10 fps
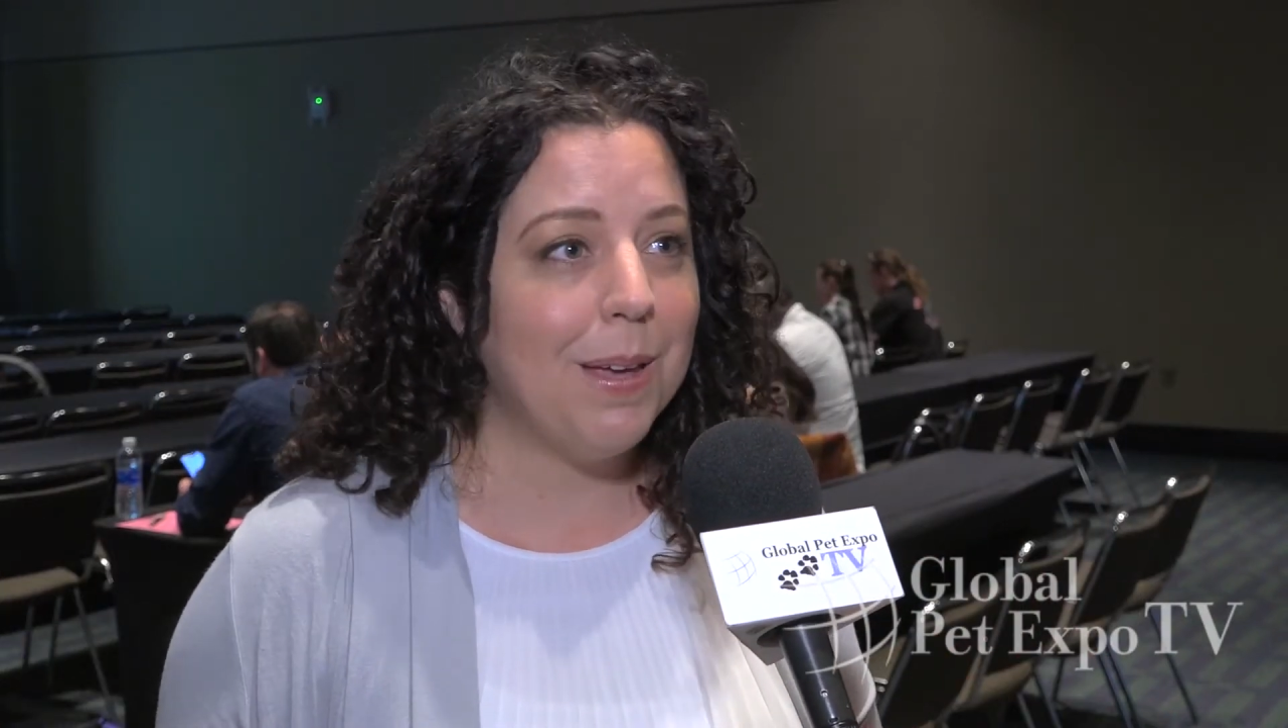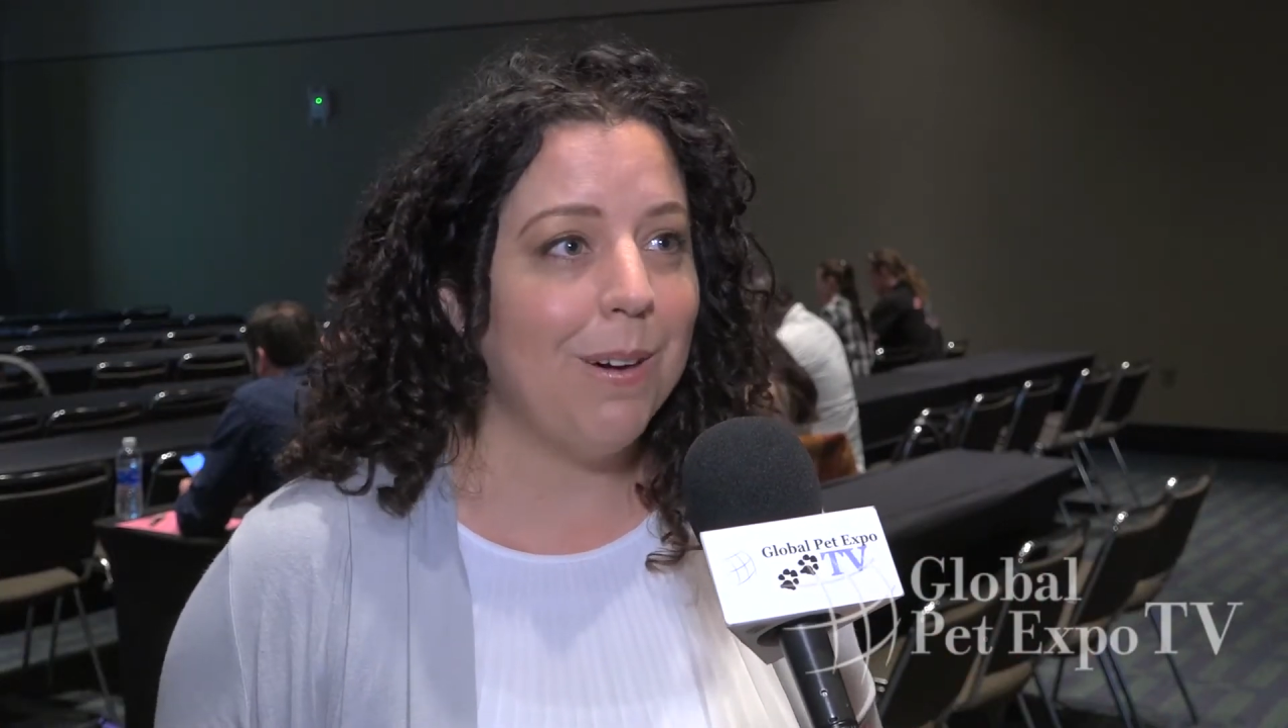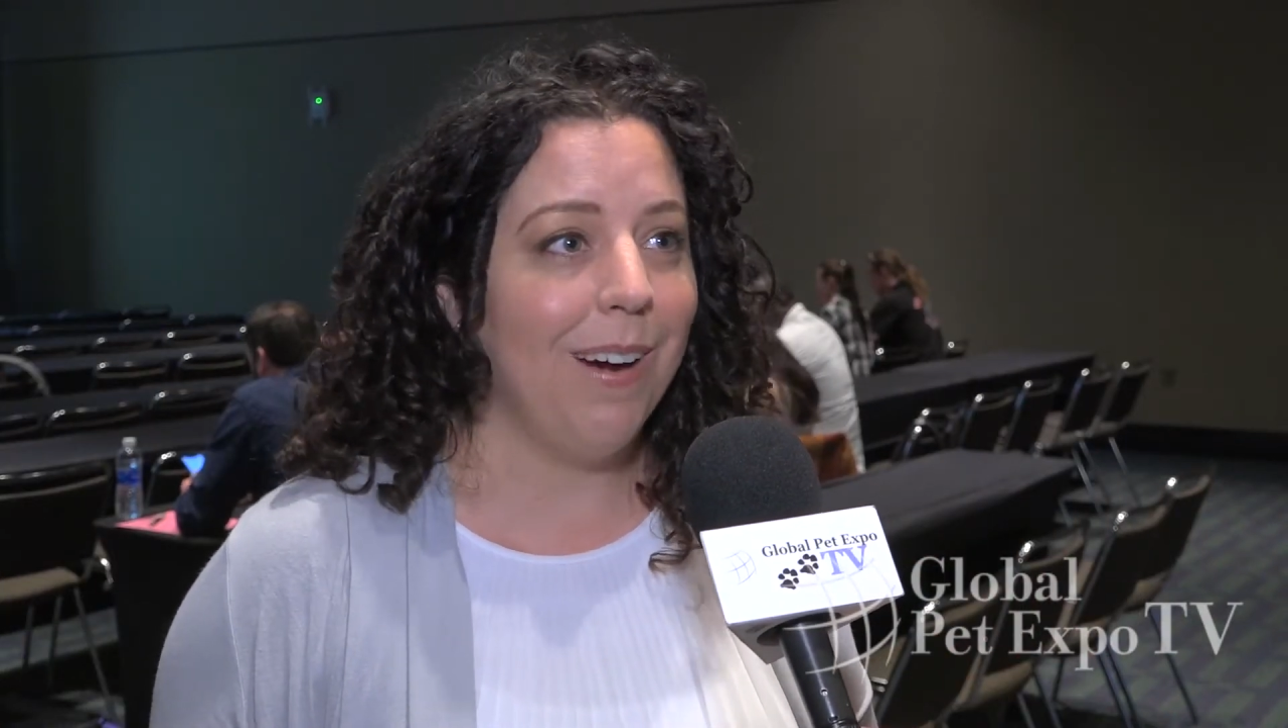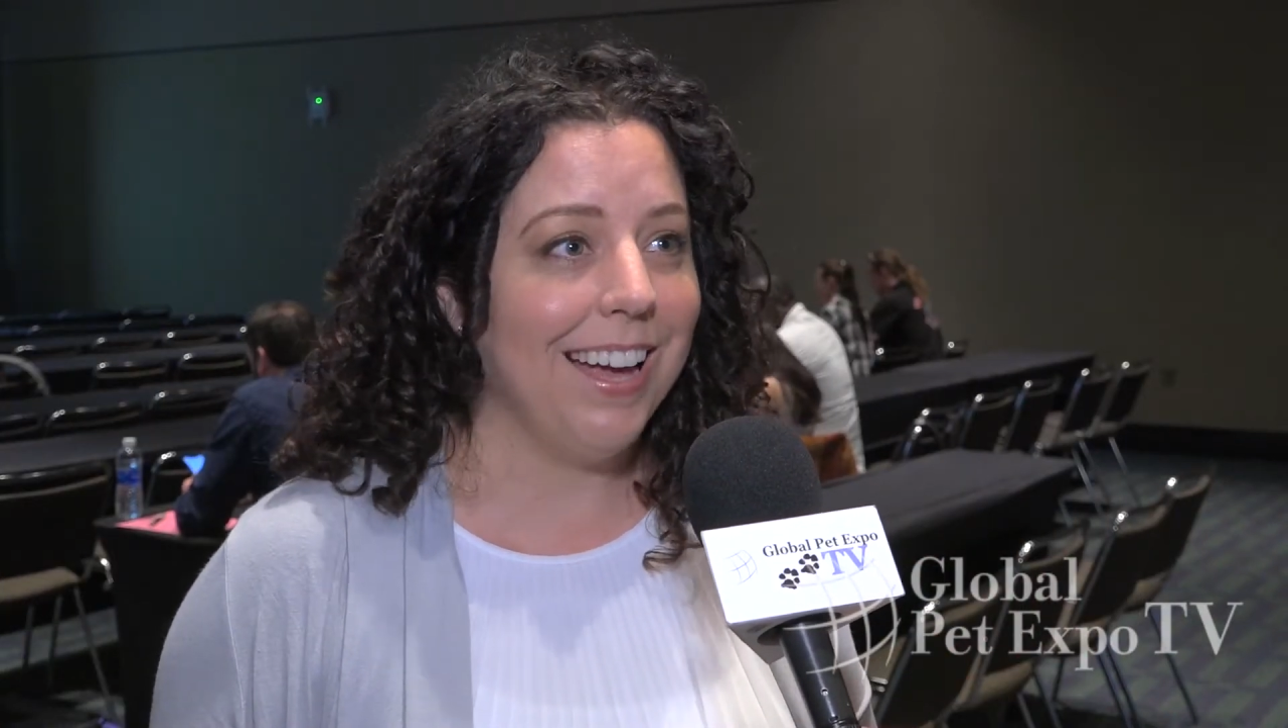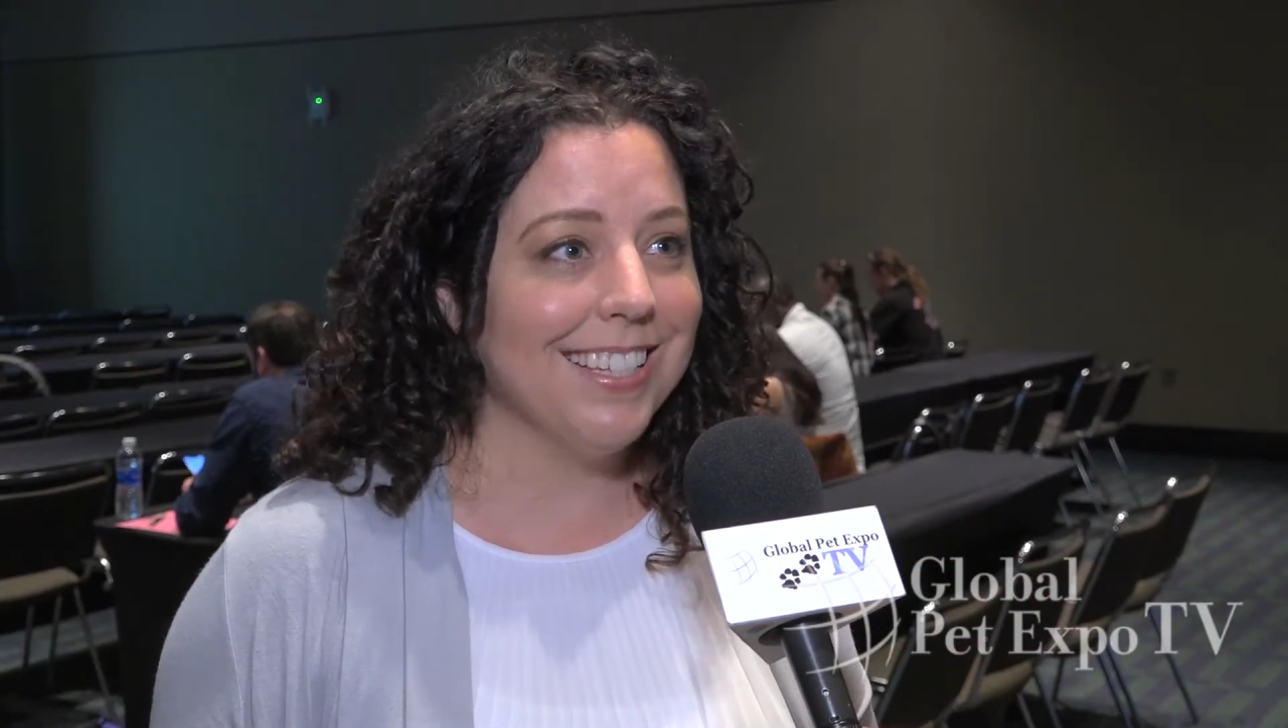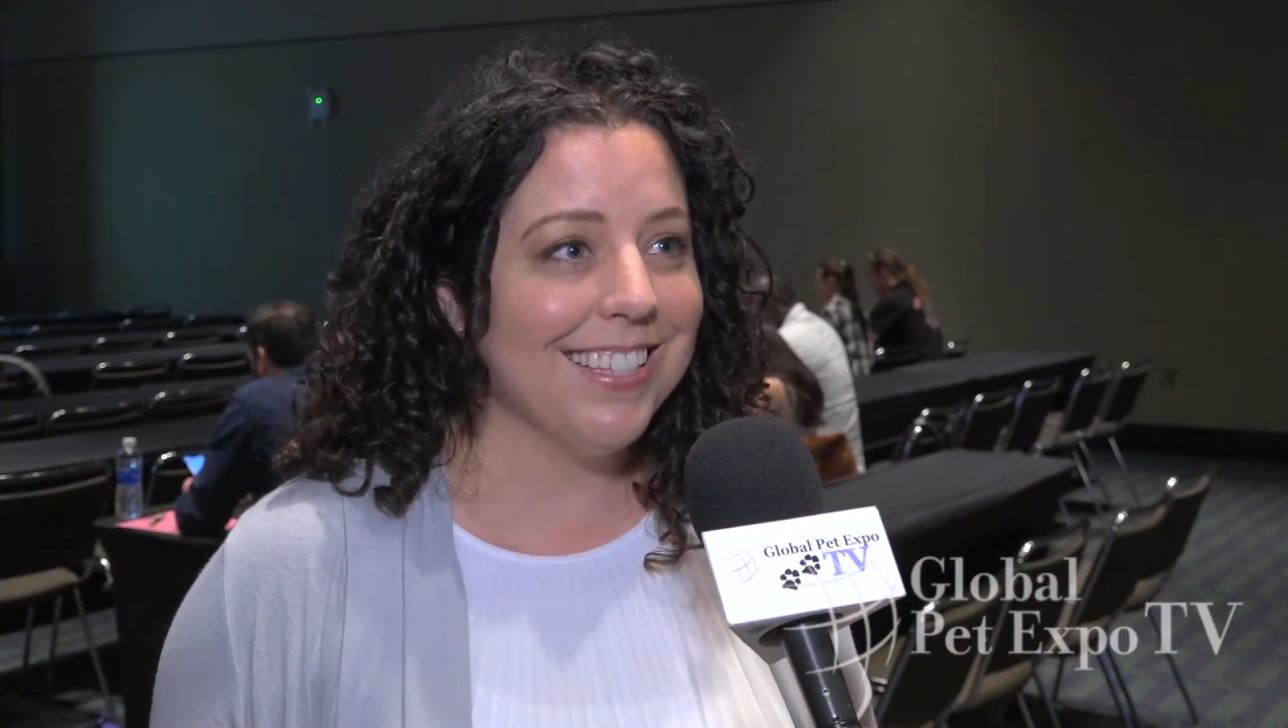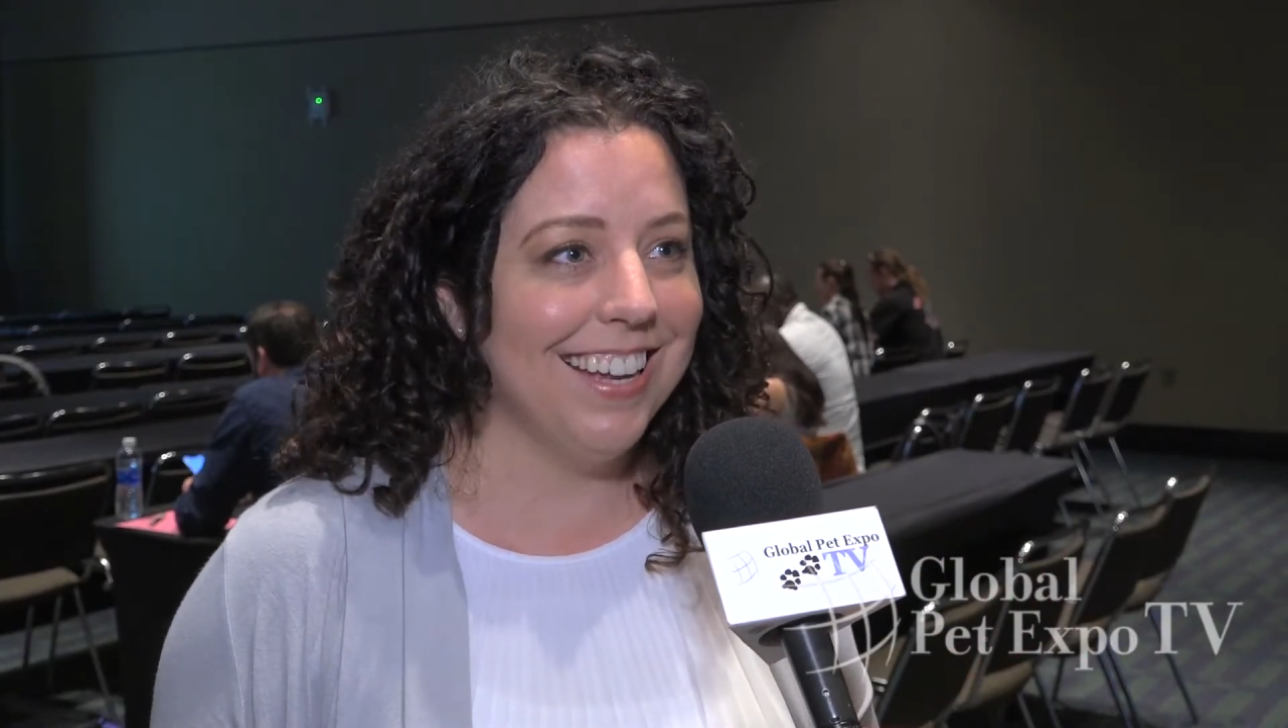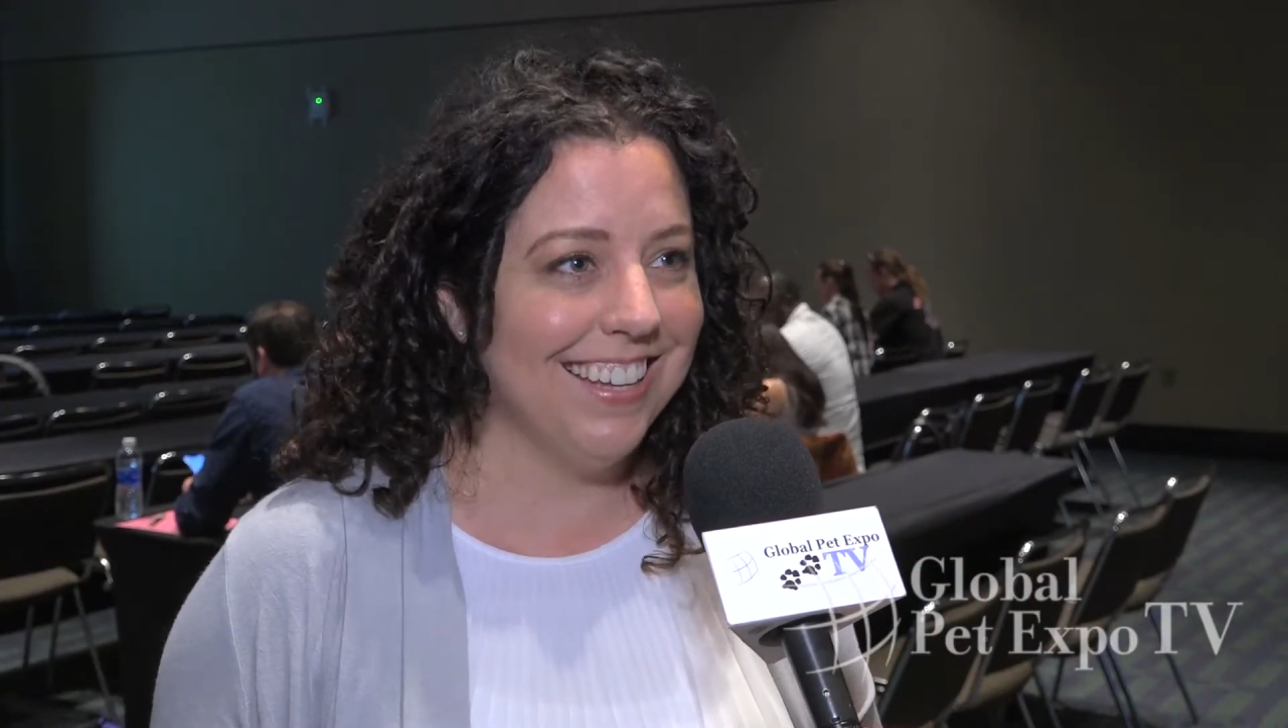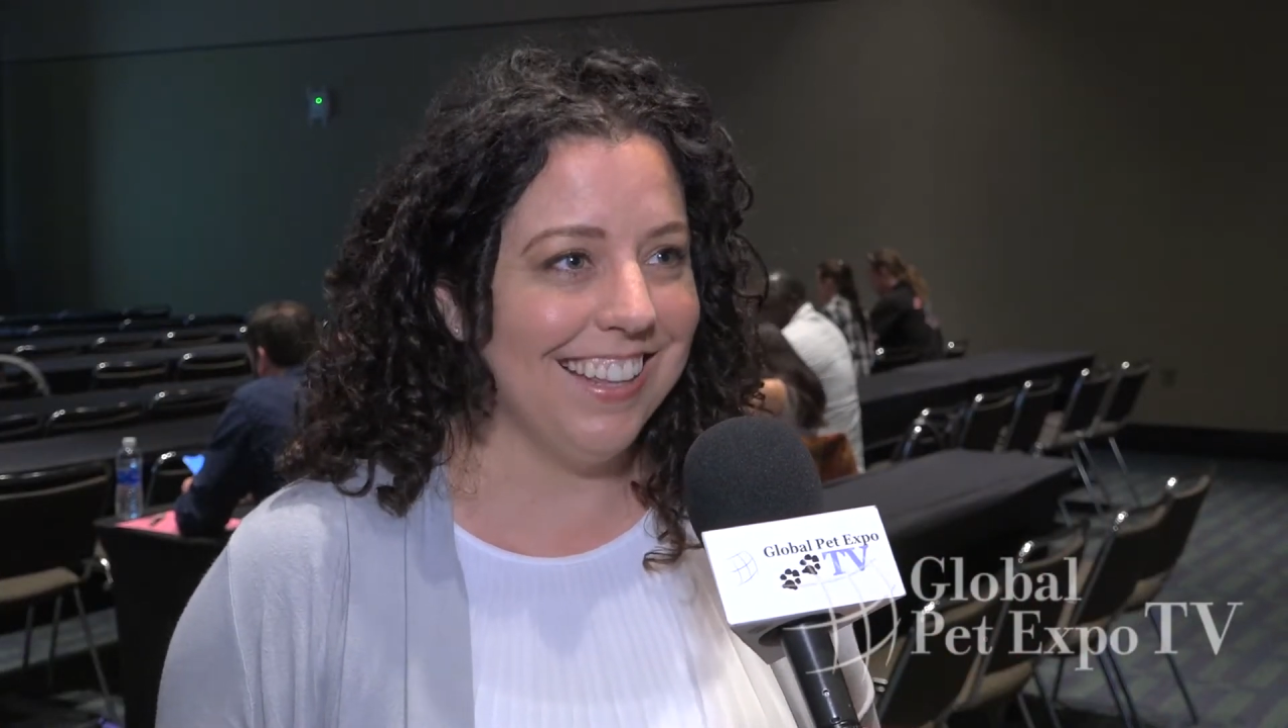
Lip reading: POS,